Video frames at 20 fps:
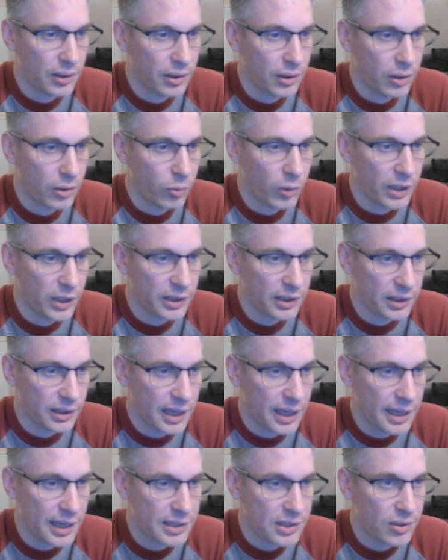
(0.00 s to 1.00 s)
white can
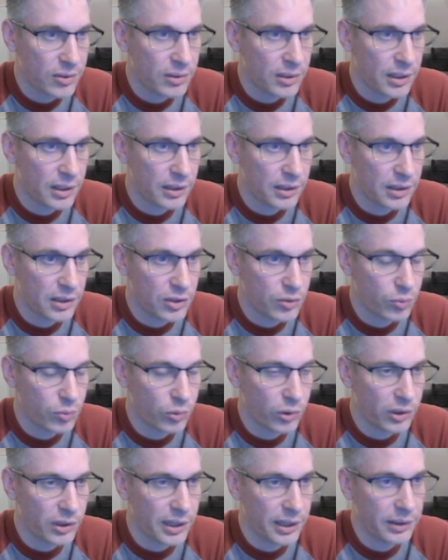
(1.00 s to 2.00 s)
castle and get his
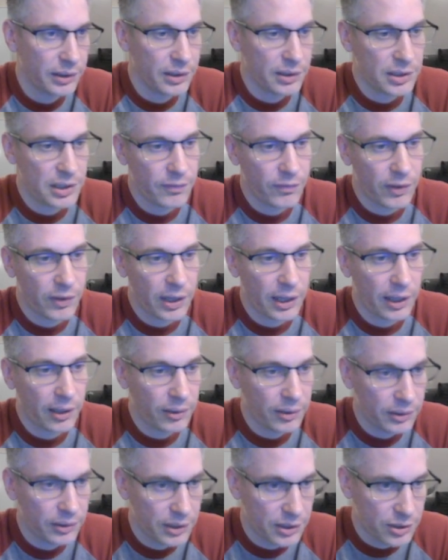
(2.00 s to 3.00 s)
rook on the d
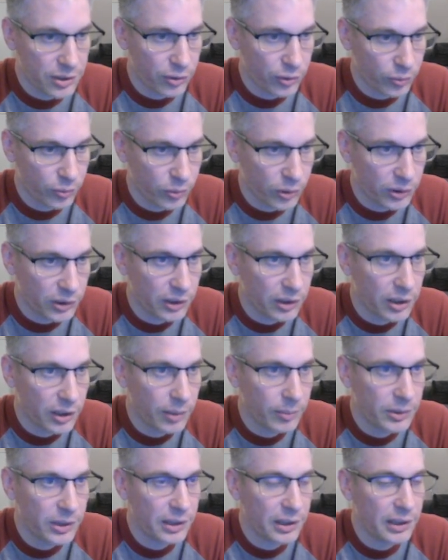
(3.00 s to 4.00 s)
file, this other rook can come
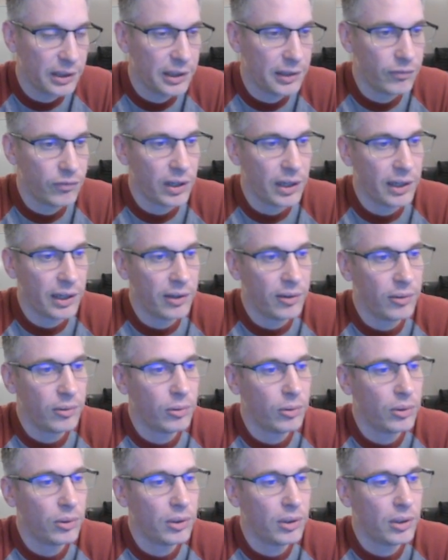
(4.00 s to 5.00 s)
to the e file.
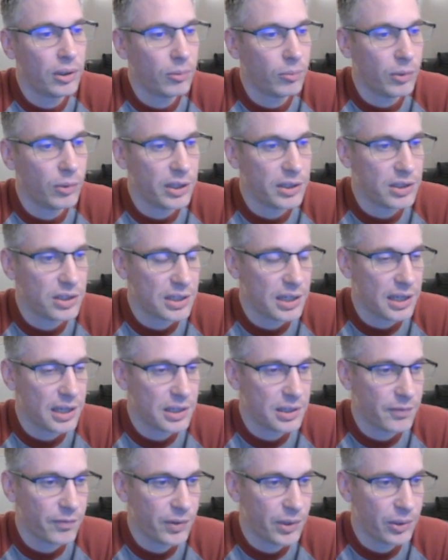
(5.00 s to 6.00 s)
White just has
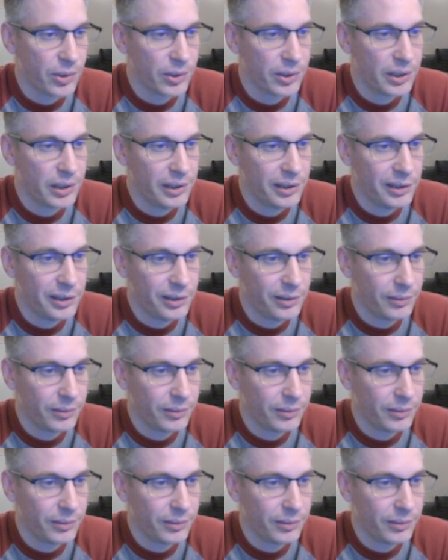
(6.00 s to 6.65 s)
a very,